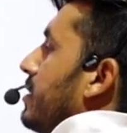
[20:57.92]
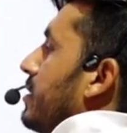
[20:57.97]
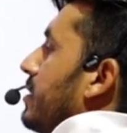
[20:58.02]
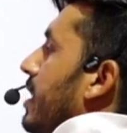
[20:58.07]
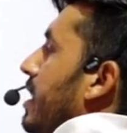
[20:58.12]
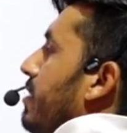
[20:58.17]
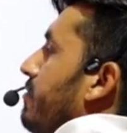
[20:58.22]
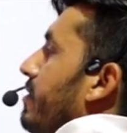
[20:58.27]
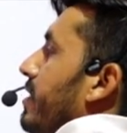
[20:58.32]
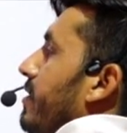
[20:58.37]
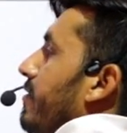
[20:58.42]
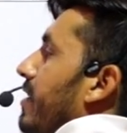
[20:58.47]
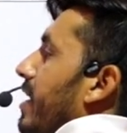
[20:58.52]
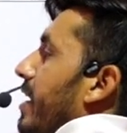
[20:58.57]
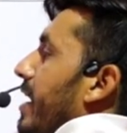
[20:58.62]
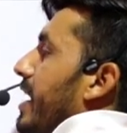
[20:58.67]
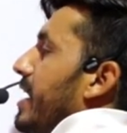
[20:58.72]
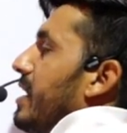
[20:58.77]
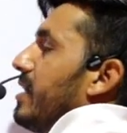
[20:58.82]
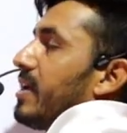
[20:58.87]
then we will
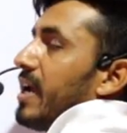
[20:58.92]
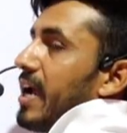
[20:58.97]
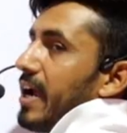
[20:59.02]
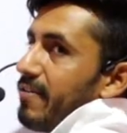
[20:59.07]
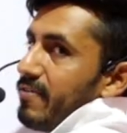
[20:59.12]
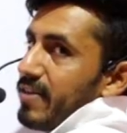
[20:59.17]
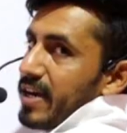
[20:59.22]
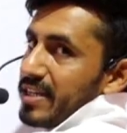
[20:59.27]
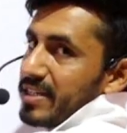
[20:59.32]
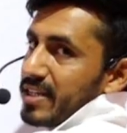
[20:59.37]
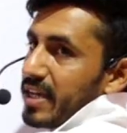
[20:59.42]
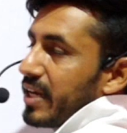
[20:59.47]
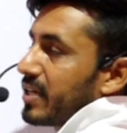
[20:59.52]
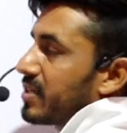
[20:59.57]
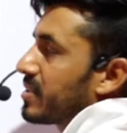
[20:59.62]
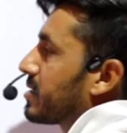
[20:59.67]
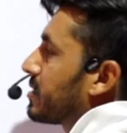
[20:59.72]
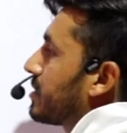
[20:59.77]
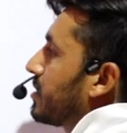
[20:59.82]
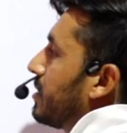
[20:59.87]
write f dash
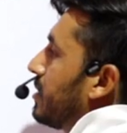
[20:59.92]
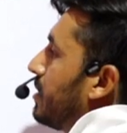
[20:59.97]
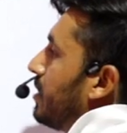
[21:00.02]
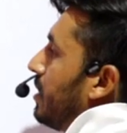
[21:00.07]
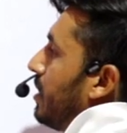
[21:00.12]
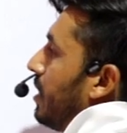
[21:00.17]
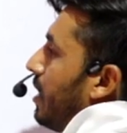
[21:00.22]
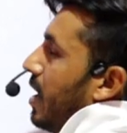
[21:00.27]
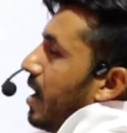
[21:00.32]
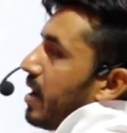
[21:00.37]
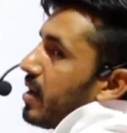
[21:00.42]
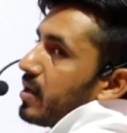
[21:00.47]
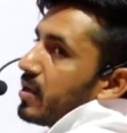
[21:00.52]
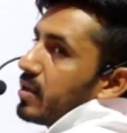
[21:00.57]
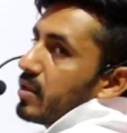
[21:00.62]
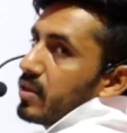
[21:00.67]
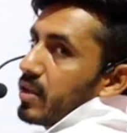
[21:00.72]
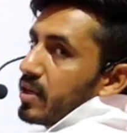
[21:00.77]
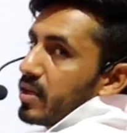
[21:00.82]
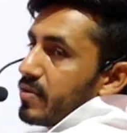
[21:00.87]
x, and
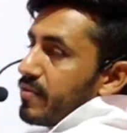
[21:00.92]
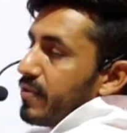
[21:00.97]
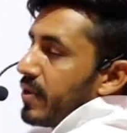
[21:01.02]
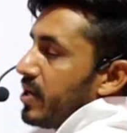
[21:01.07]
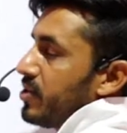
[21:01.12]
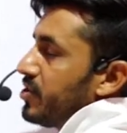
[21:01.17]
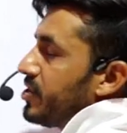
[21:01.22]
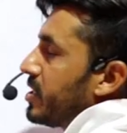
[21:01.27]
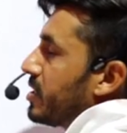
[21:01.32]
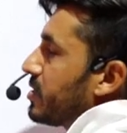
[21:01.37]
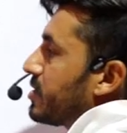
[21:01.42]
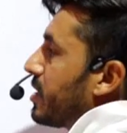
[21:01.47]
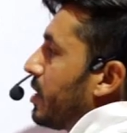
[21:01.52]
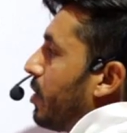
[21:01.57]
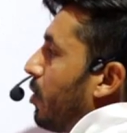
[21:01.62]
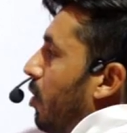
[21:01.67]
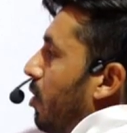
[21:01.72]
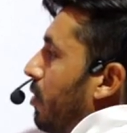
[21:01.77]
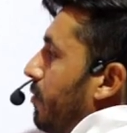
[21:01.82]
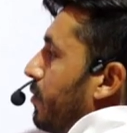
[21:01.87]
the
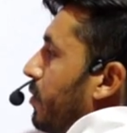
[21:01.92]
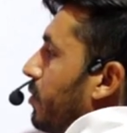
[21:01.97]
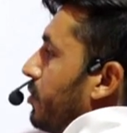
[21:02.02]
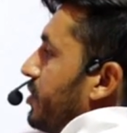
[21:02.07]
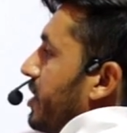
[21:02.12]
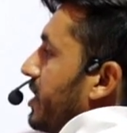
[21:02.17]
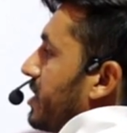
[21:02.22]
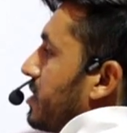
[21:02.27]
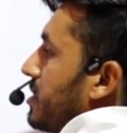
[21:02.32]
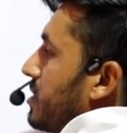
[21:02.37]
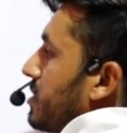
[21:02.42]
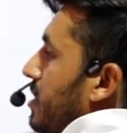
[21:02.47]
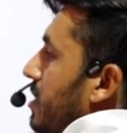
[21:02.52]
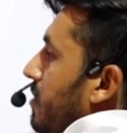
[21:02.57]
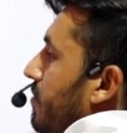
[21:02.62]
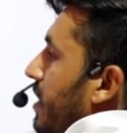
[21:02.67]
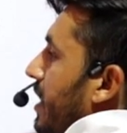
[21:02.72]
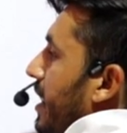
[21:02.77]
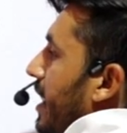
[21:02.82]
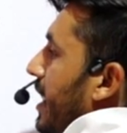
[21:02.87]
differentiation of cos x is
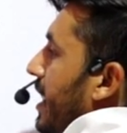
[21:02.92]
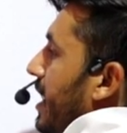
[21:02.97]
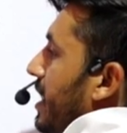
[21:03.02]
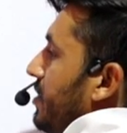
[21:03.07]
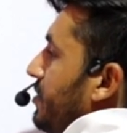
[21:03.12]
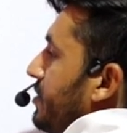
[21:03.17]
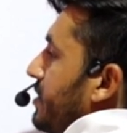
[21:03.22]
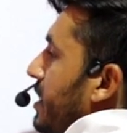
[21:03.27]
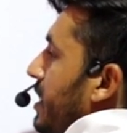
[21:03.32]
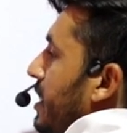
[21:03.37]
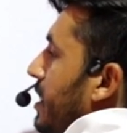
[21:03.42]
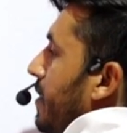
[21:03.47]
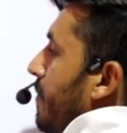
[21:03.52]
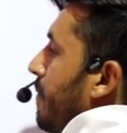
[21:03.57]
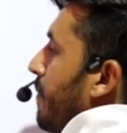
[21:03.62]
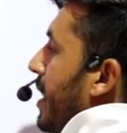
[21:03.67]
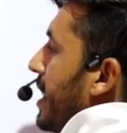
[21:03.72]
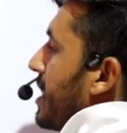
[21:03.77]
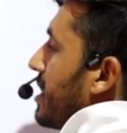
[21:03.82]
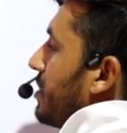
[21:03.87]
given as
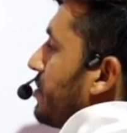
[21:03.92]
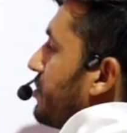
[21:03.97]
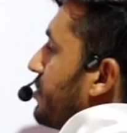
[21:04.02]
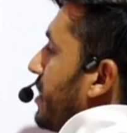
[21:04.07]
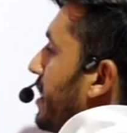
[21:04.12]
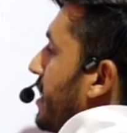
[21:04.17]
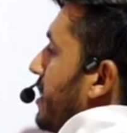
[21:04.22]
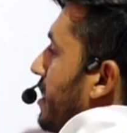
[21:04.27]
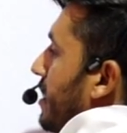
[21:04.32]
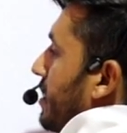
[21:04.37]
minus sin